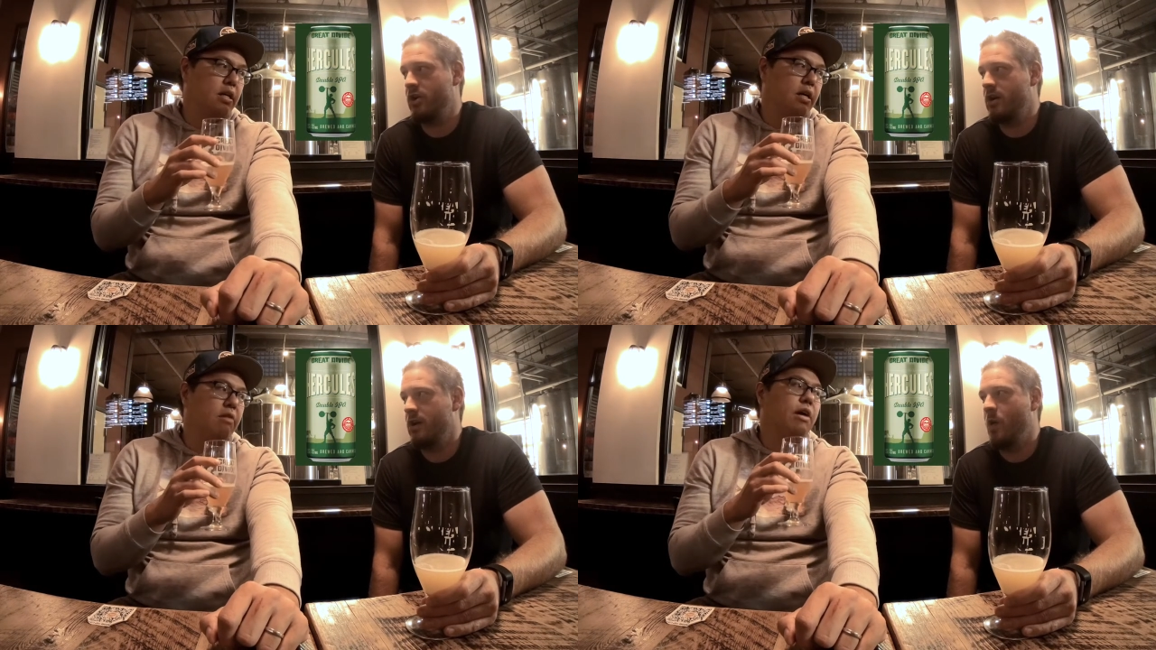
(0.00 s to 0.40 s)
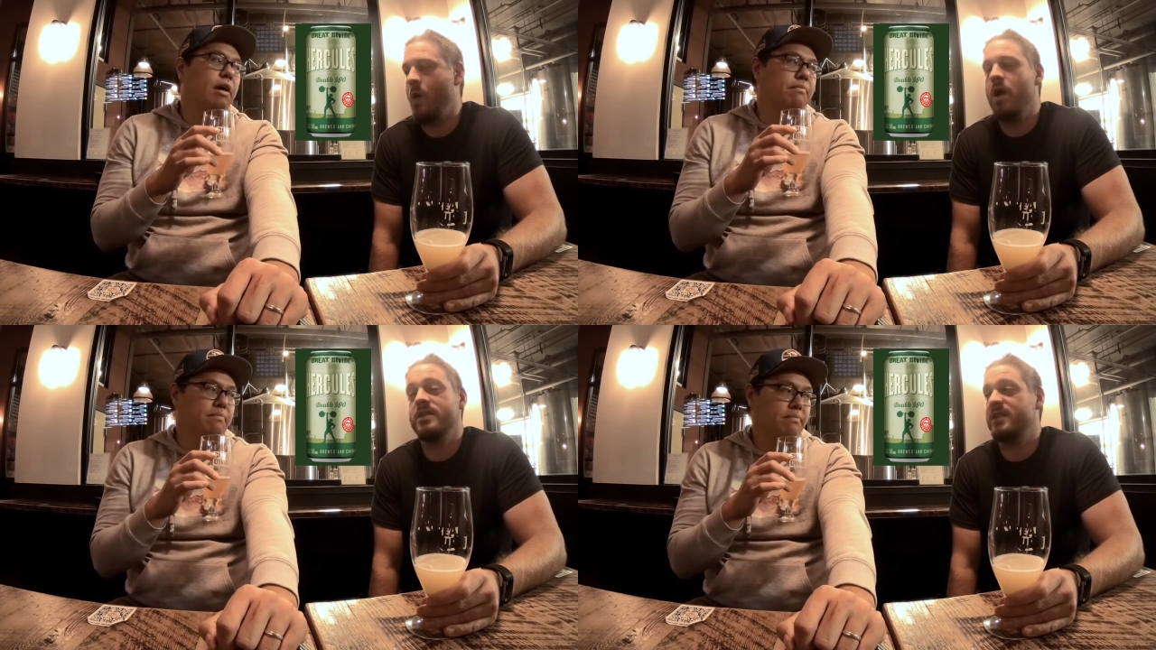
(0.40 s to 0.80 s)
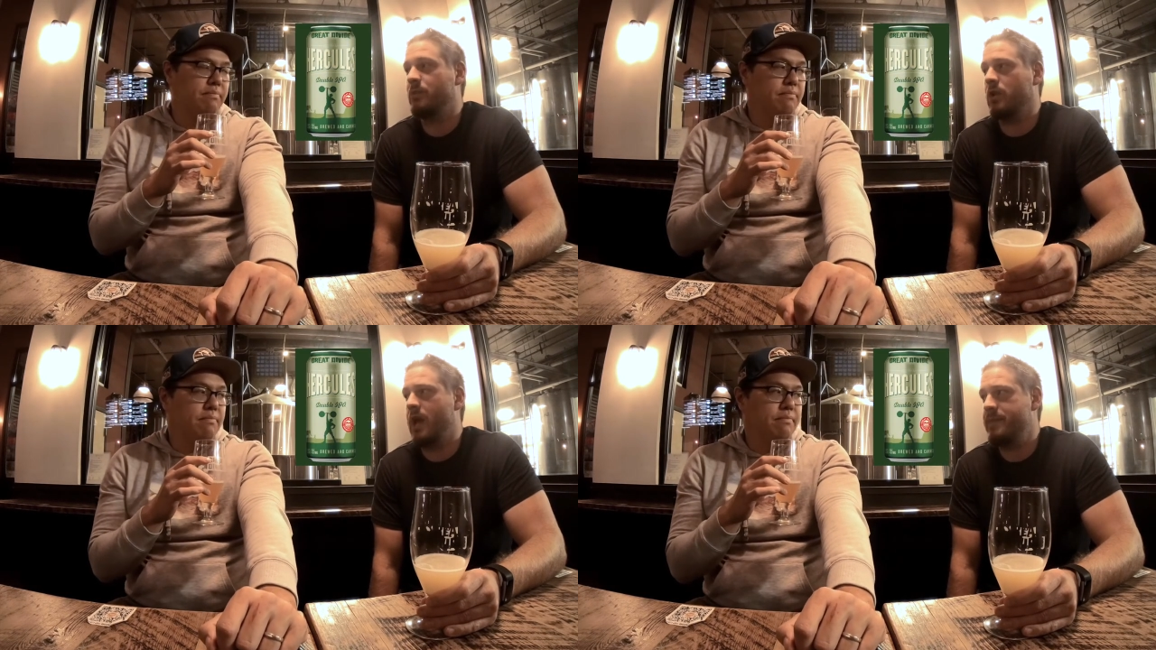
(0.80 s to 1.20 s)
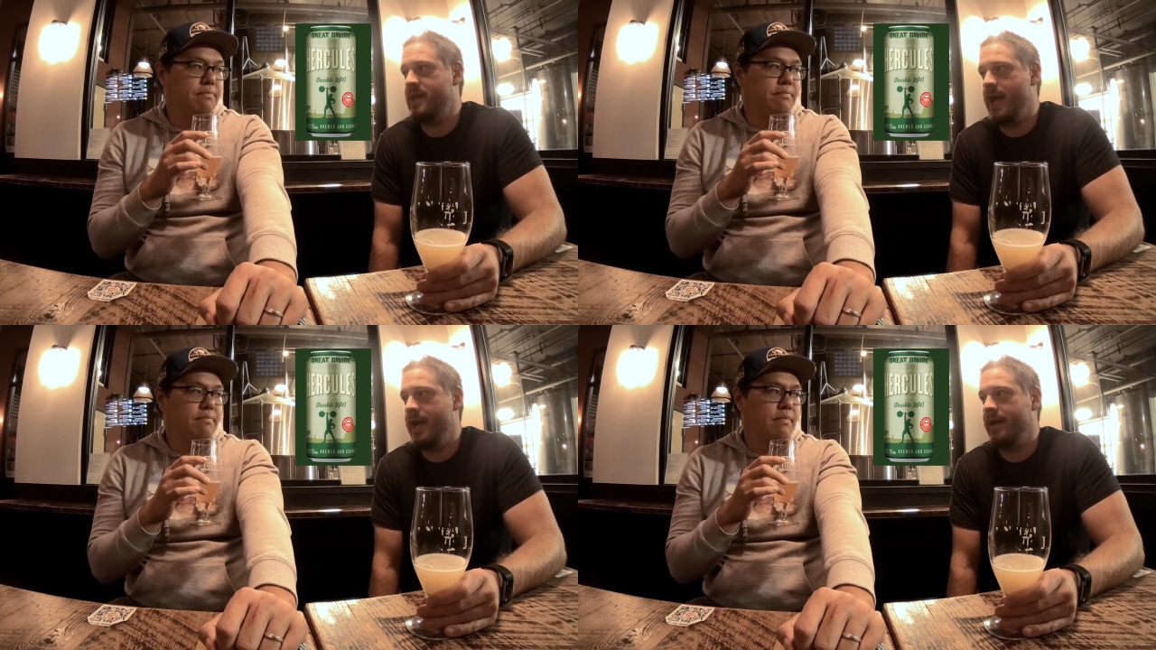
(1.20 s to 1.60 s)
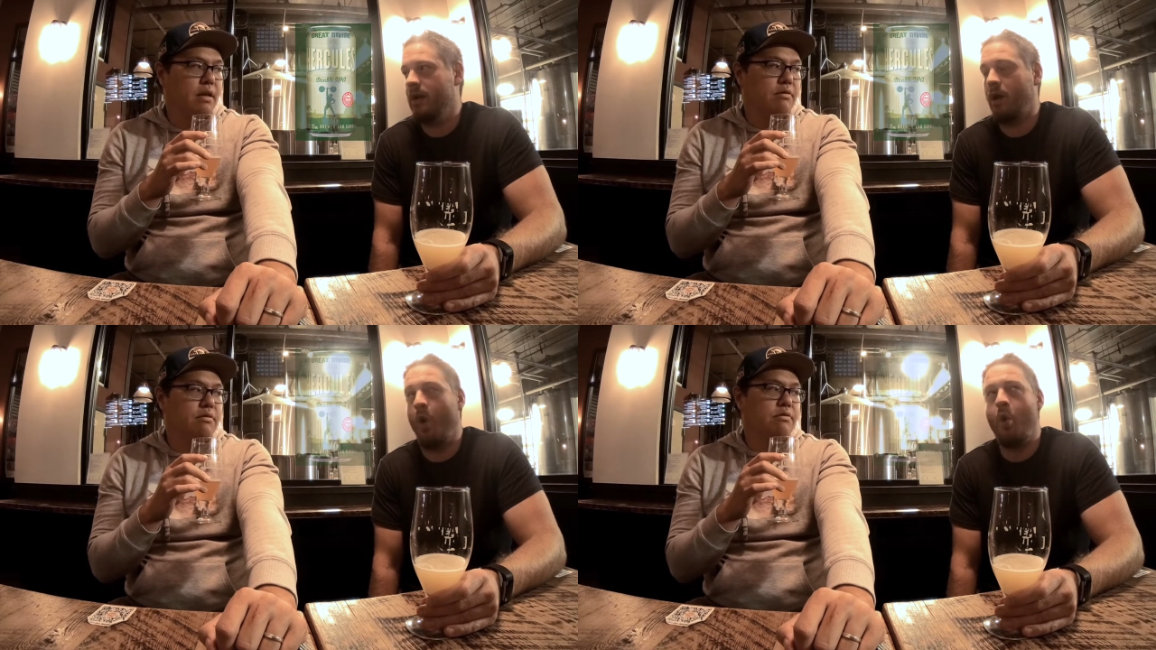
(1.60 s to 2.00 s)
Speaker 1: Okay. Double I P A.
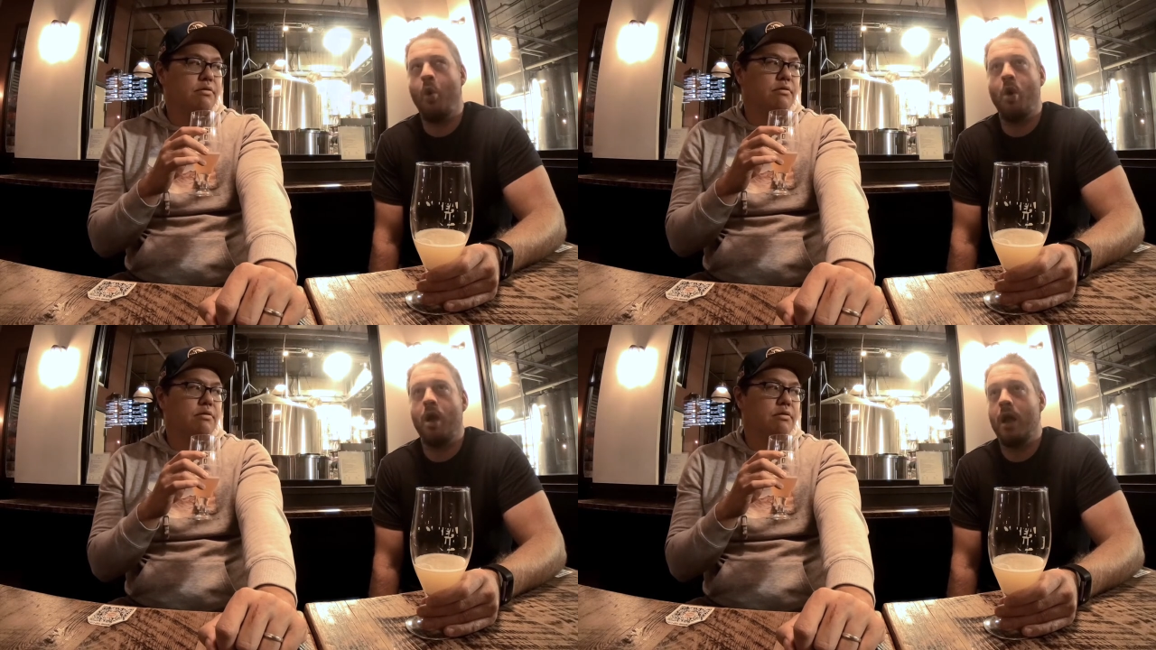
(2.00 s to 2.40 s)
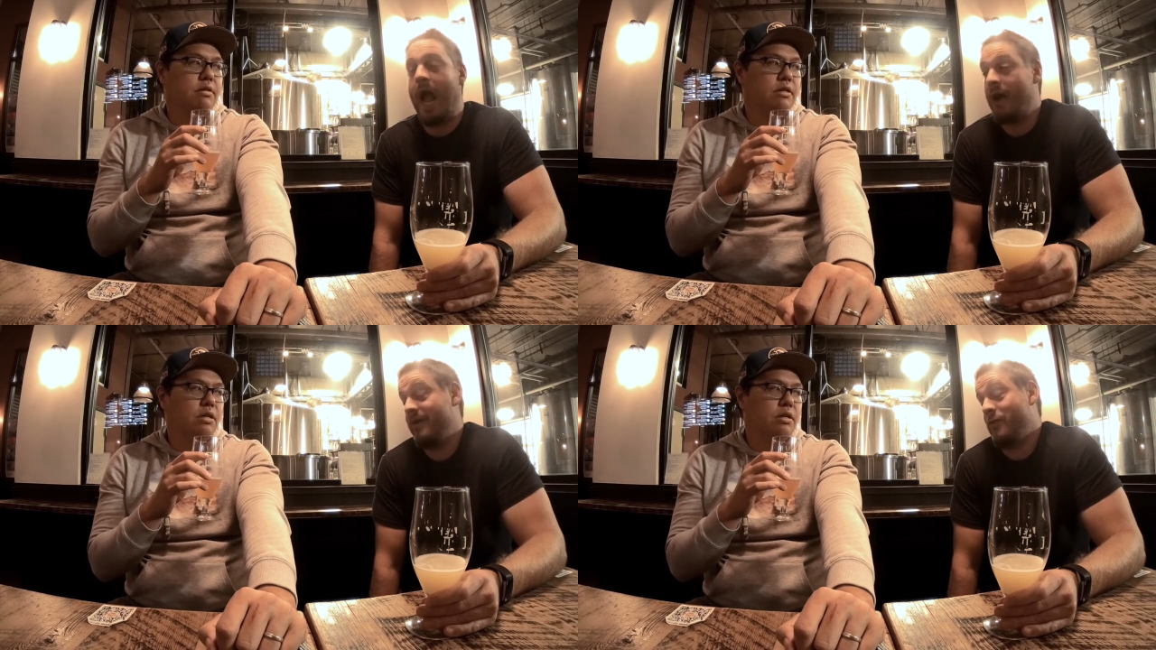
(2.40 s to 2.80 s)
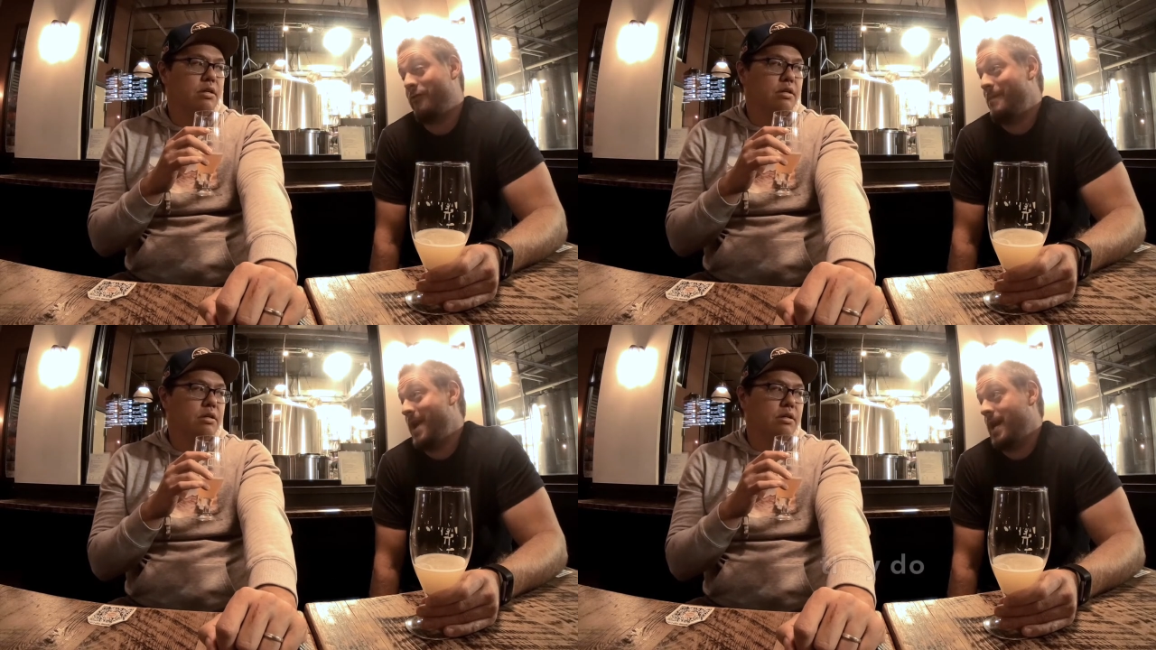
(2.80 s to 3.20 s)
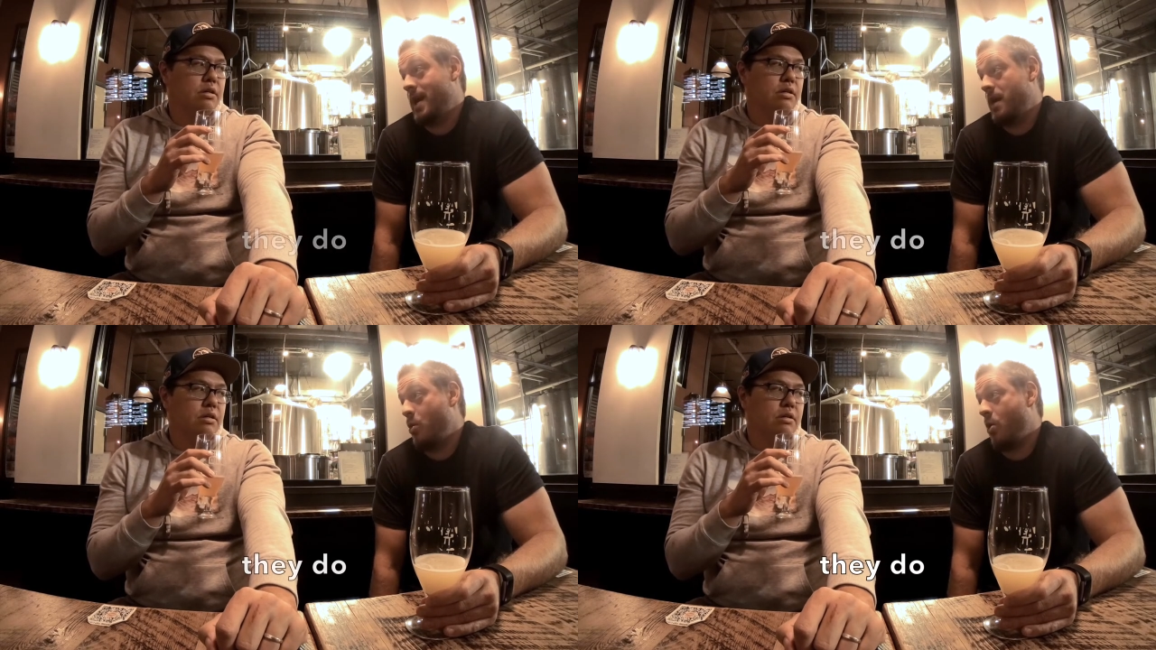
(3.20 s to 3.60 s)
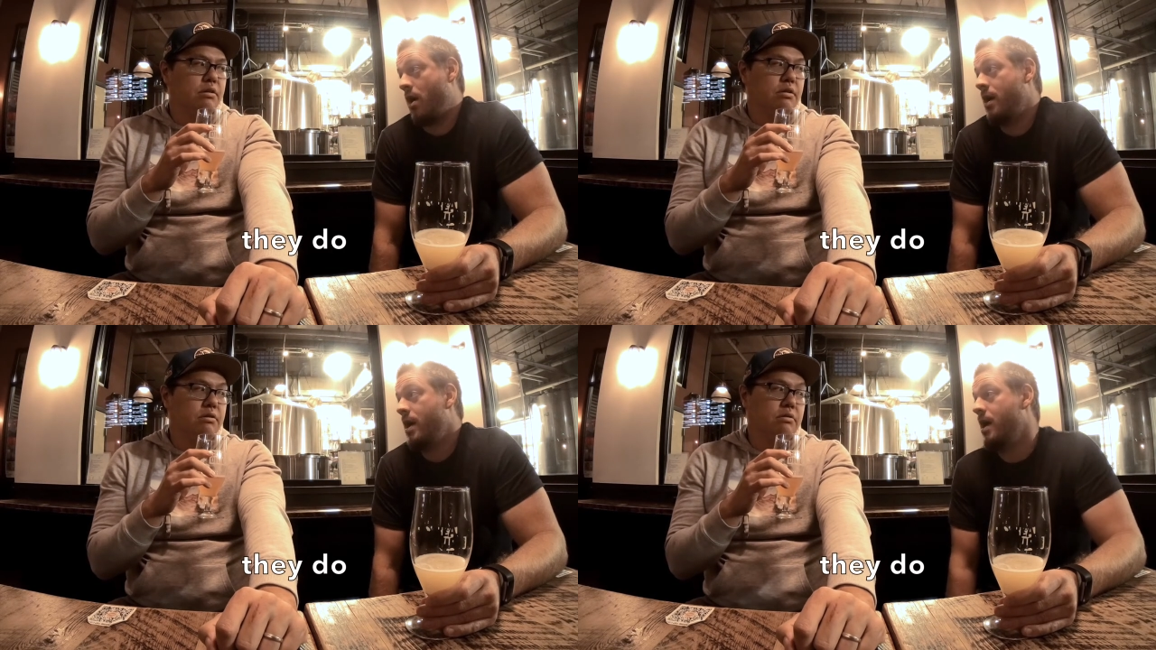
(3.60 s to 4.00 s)
Ooh. I don't even know if they make it anymore.
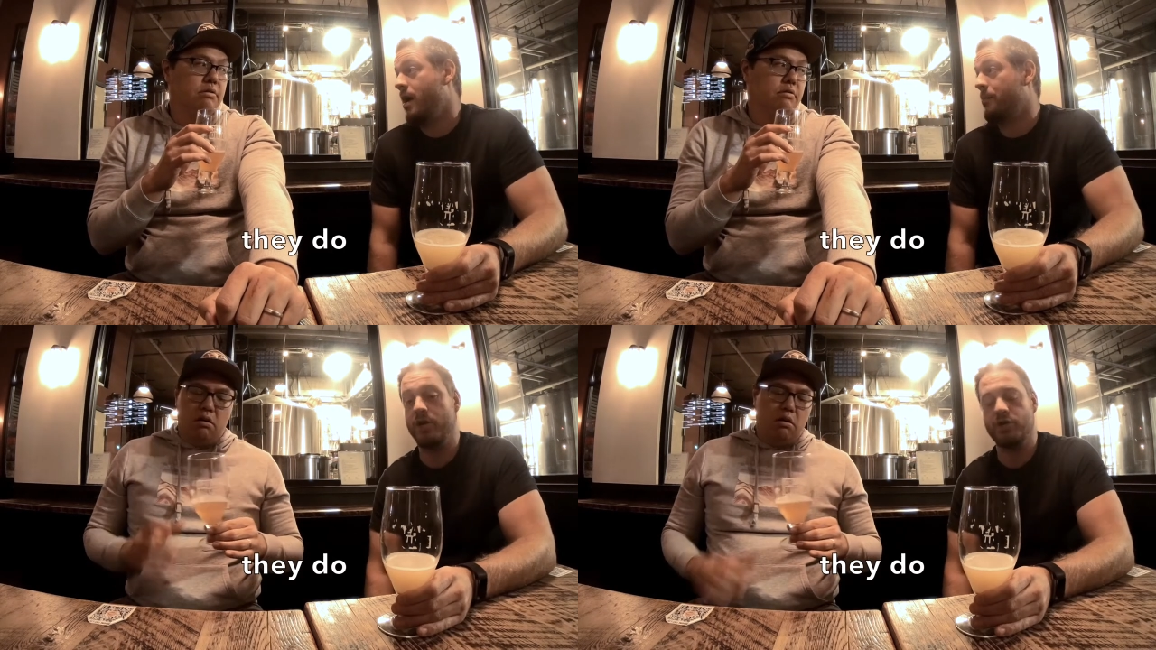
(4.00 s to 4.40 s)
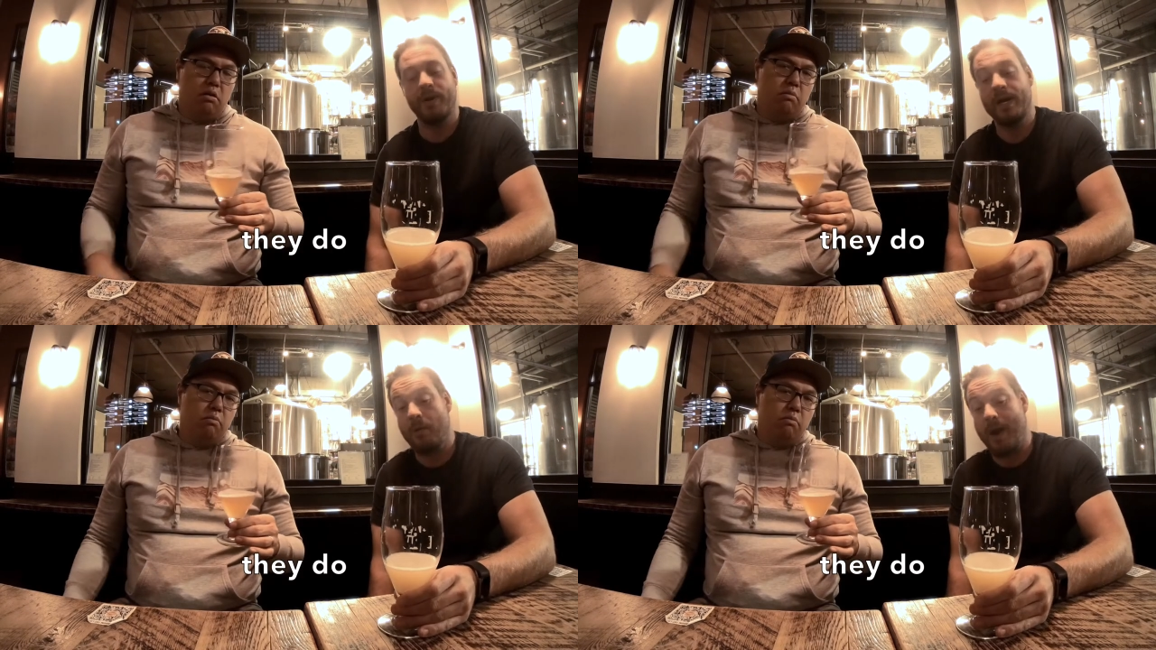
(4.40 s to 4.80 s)
But, but anyway,